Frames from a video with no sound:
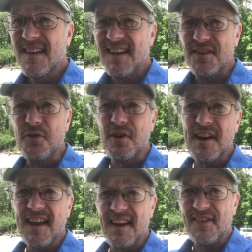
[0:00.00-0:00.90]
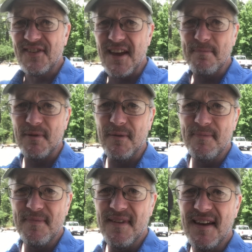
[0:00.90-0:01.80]
In order to get a sample,
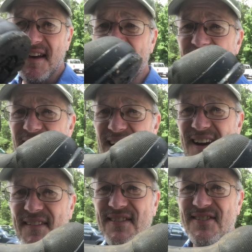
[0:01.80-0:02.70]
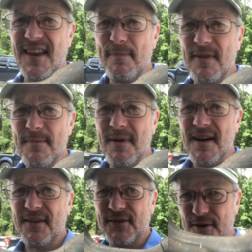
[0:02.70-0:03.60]
I'm gonna have to step in the
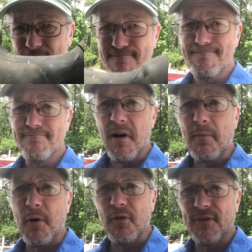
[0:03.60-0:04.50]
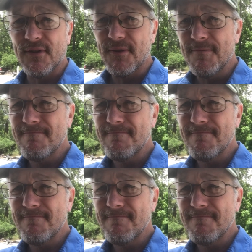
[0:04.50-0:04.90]
muck, so muck boots.